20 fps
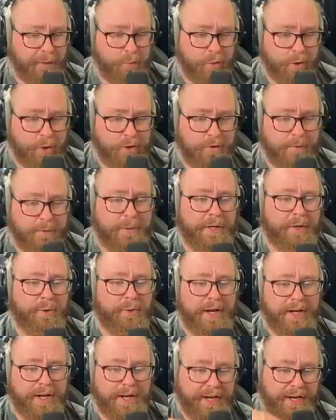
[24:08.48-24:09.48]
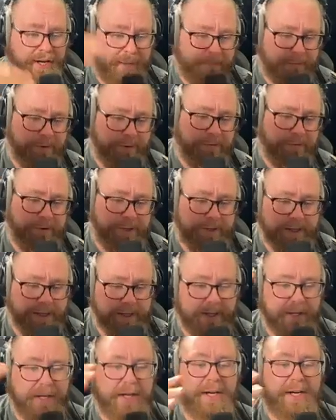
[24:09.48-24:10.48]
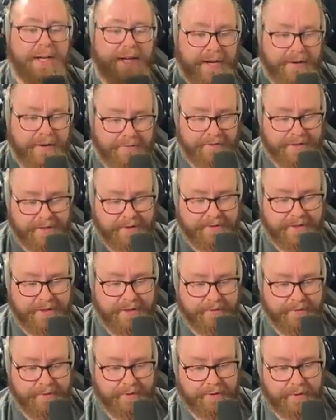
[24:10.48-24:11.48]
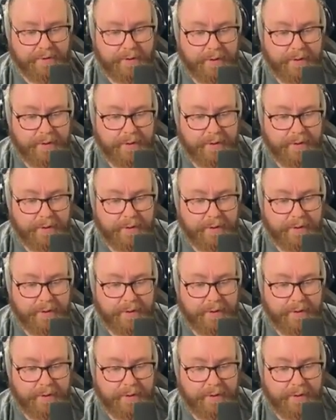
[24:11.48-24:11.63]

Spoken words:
walks, but you add that up over a day, and I have 10,000.